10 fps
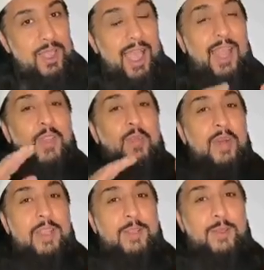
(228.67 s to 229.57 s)
and you
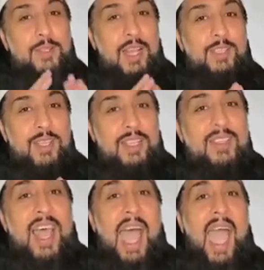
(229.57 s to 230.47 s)
pray your 2 sajdas,
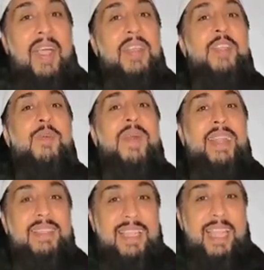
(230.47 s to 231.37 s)
and then you're ready
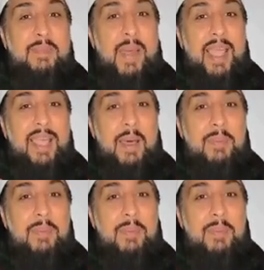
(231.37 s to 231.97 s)
to get back up.